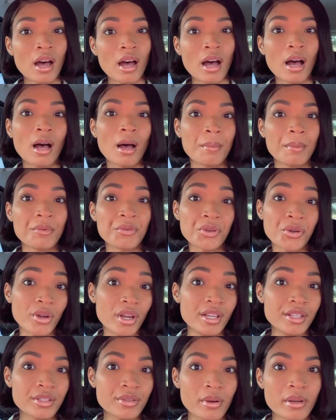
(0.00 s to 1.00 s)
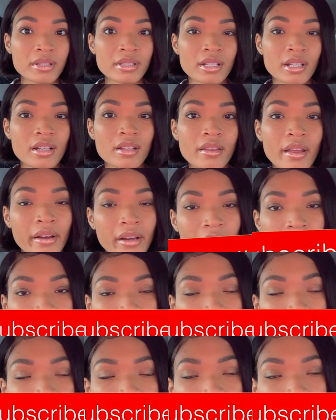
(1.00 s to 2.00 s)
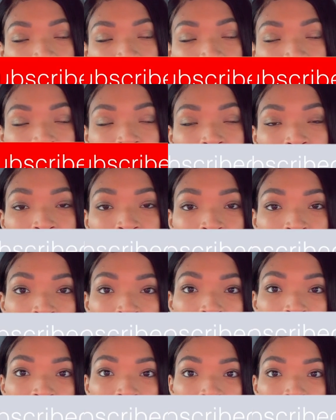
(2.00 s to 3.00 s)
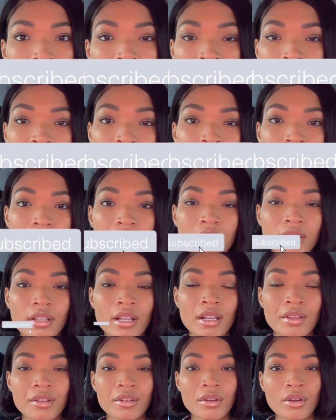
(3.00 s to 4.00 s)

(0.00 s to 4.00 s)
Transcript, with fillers: Um, if you're interested in that kind of stuff, you can subscribe and you can hit the